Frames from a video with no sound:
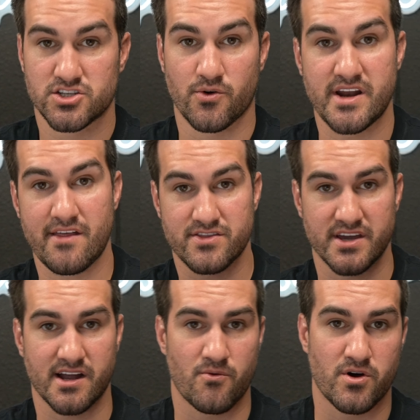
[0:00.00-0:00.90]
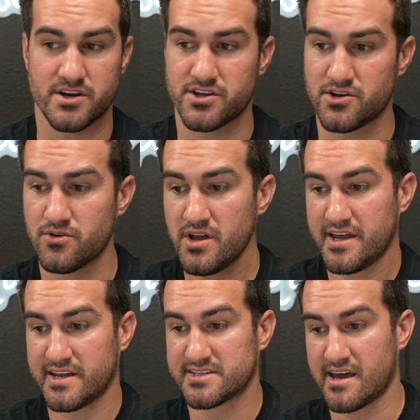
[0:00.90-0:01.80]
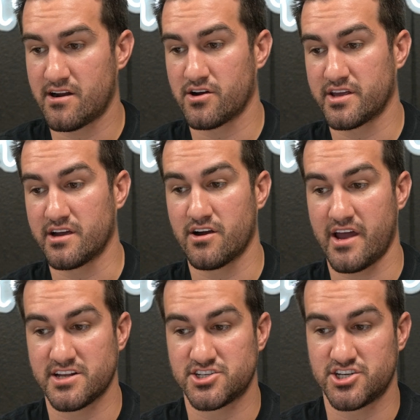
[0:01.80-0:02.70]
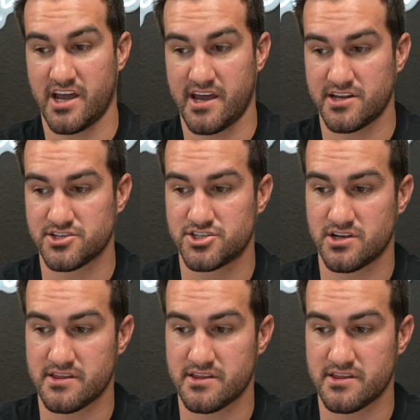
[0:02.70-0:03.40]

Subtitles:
So another thing I want to do is get on here and change